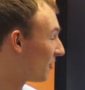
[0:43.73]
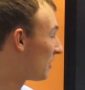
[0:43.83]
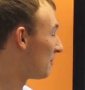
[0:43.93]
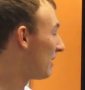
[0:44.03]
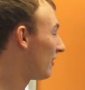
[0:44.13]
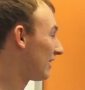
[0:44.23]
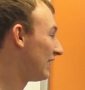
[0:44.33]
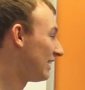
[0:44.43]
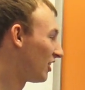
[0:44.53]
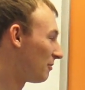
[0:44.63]
I went about
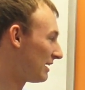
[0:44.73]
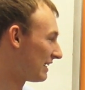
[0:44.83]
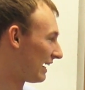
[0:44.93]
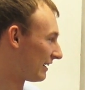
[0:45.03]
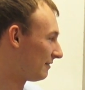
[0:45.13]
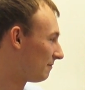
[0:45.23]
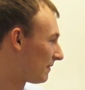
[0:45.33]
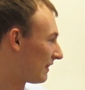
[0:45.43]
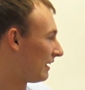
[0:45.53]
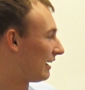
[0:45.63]
getting all my data.
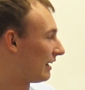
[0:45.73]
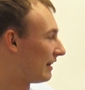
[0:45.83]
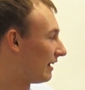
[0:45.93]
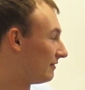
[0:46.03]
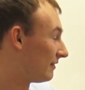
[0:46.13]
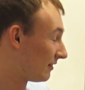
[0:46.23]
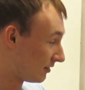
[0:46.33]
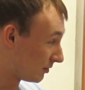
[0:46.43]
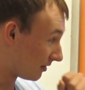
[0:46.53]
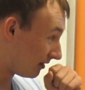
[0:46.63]
And
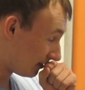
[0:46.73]
then,